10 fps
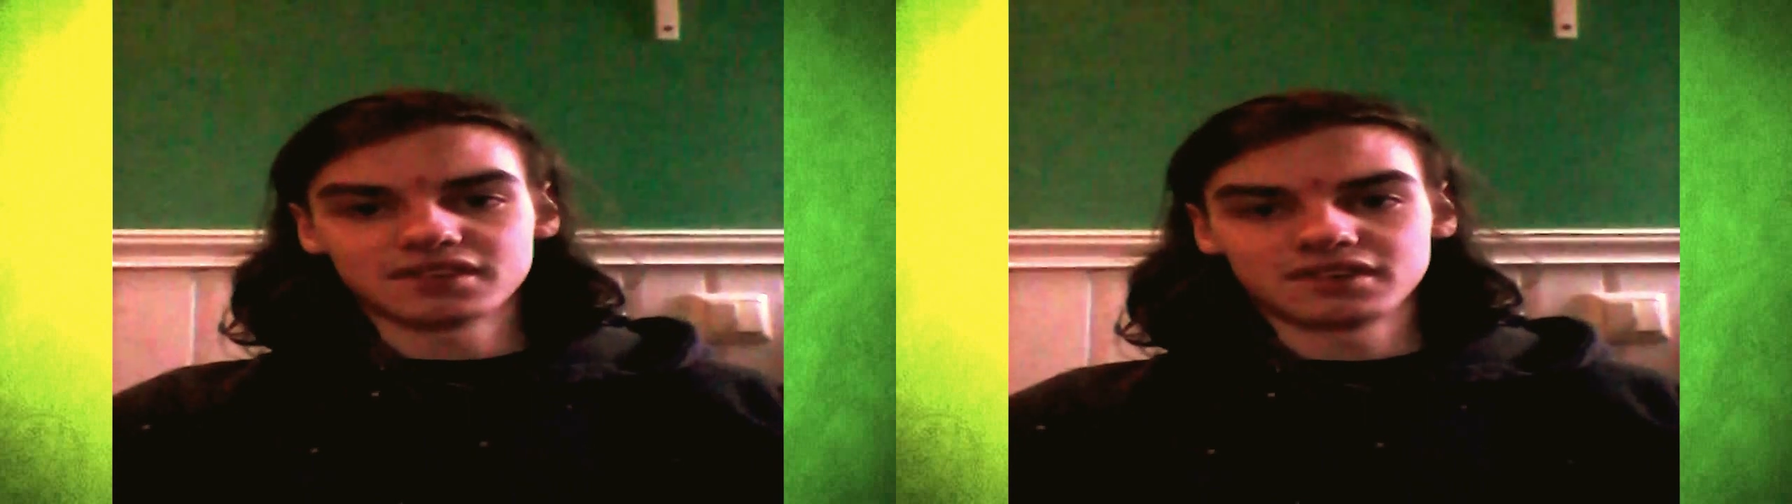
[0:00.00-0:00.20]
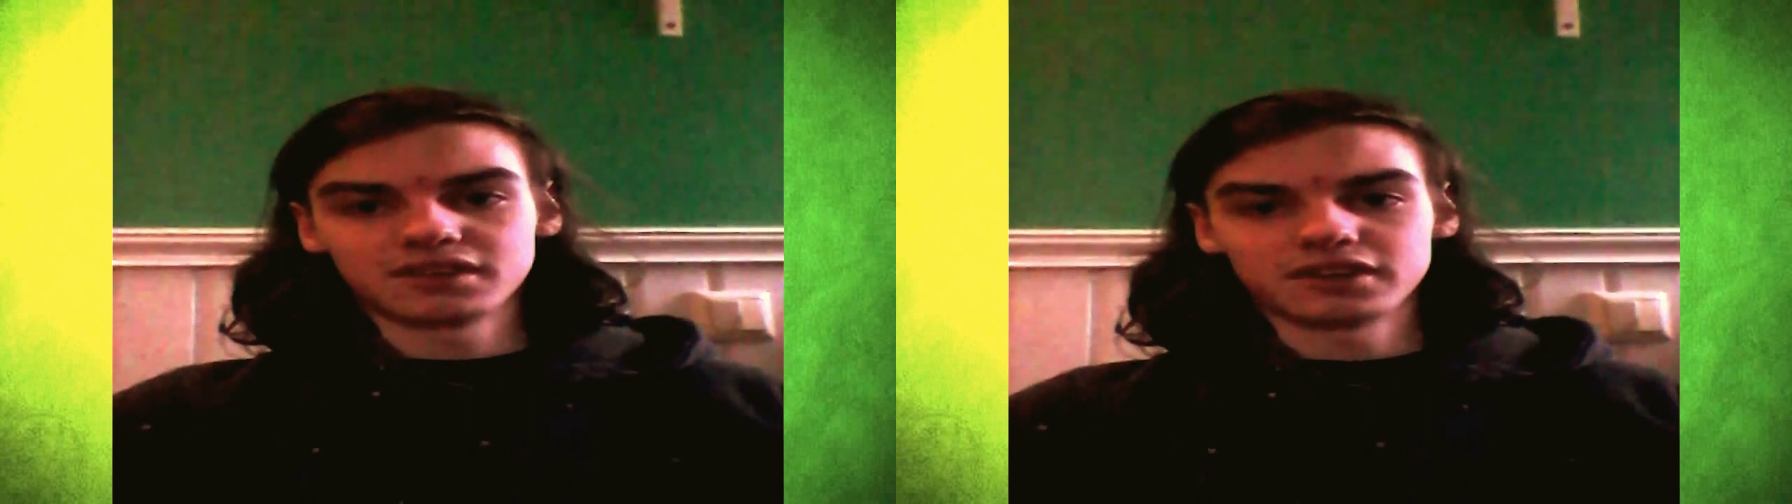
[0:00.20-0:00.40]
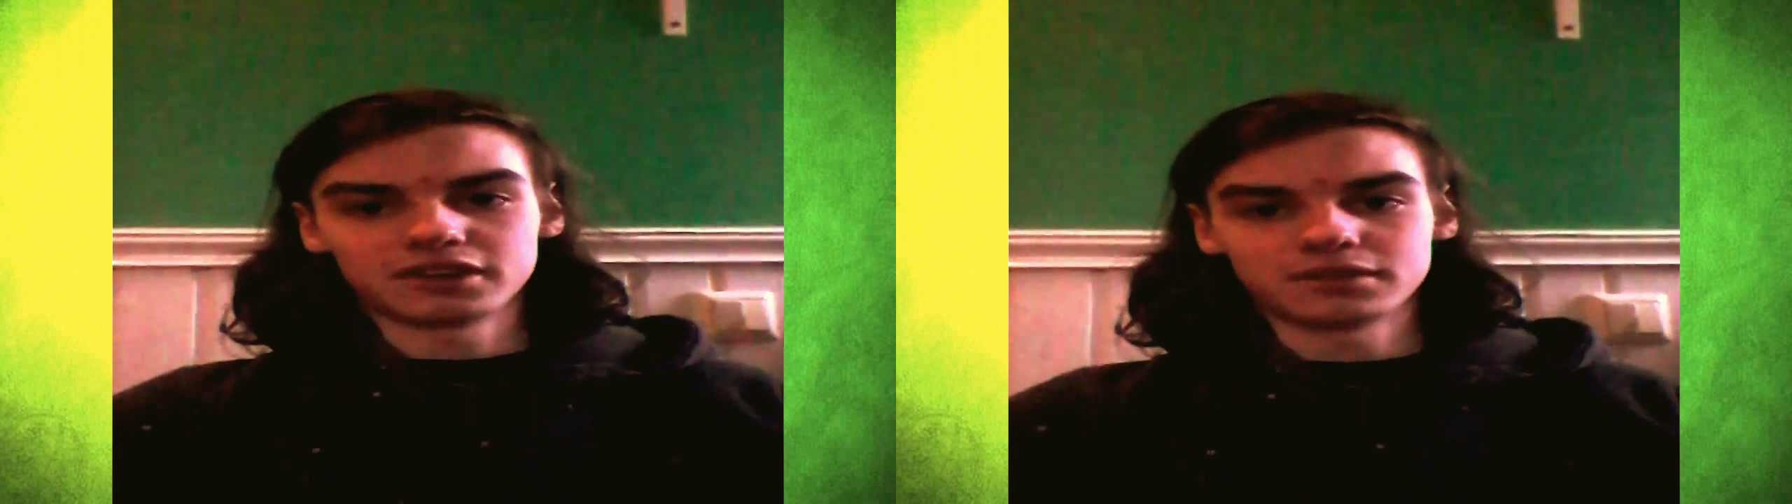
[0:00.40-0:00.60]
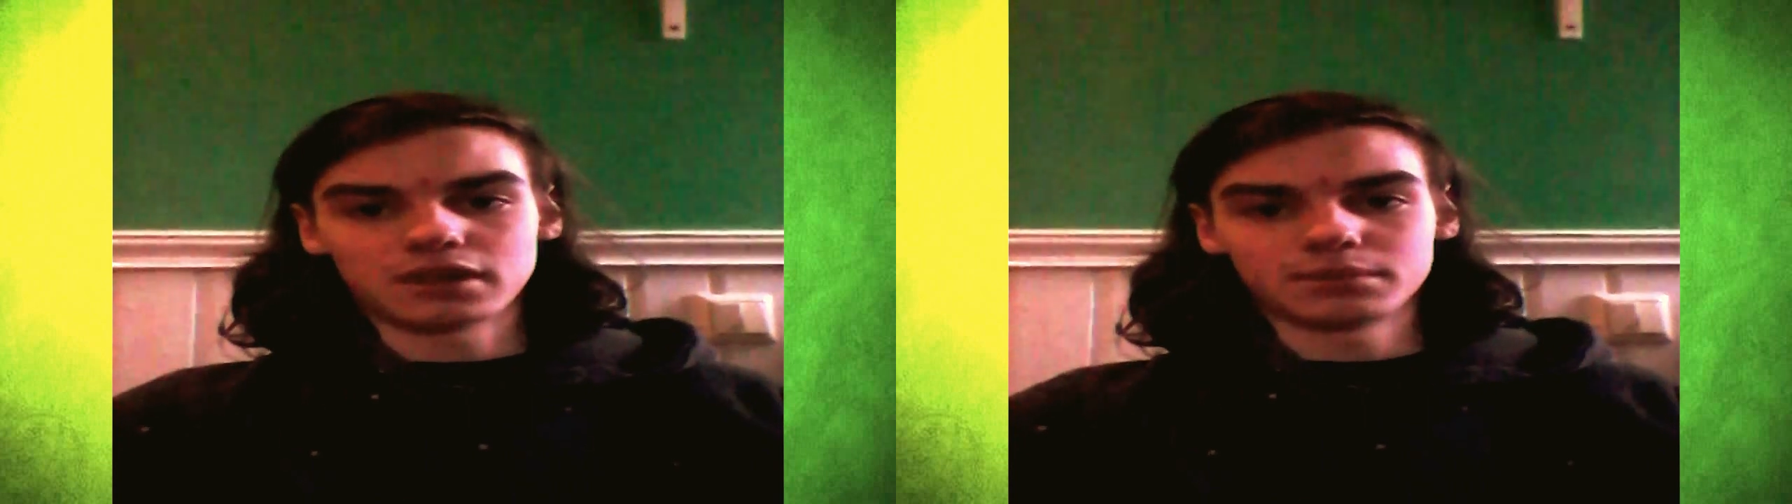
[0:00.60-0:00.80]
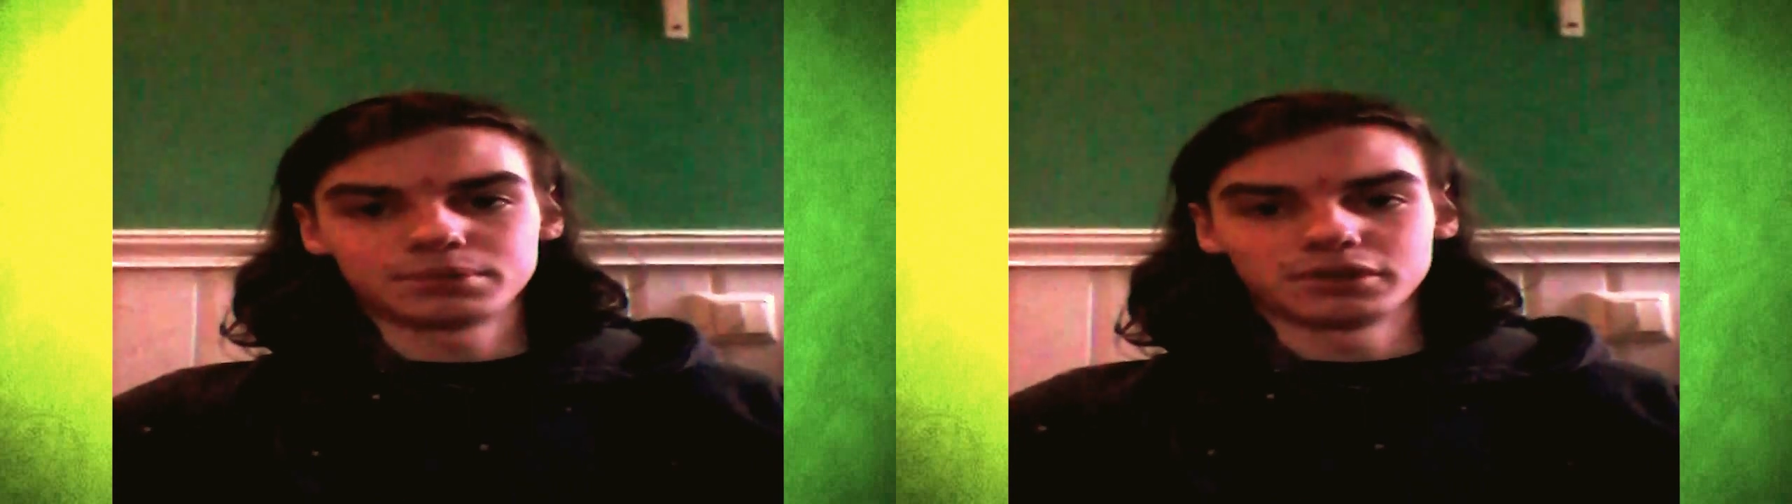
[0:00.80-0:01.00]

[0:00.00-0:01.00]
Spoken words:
and I'll